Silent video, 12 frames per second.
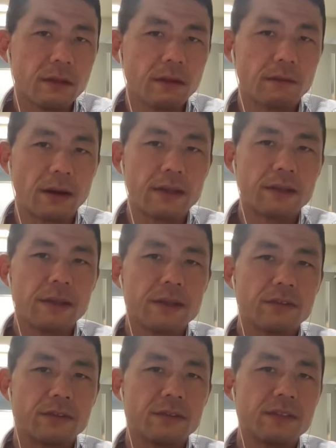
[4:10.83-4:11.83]
right
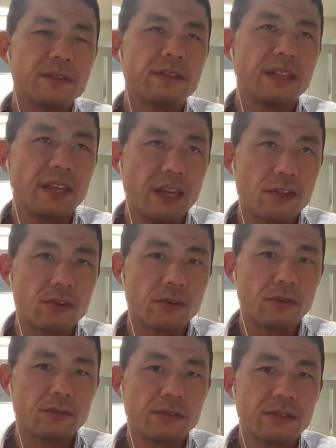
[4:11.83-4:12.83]
so this is the
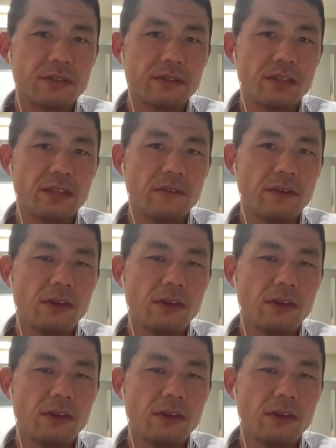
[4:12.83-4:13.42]
issue this is the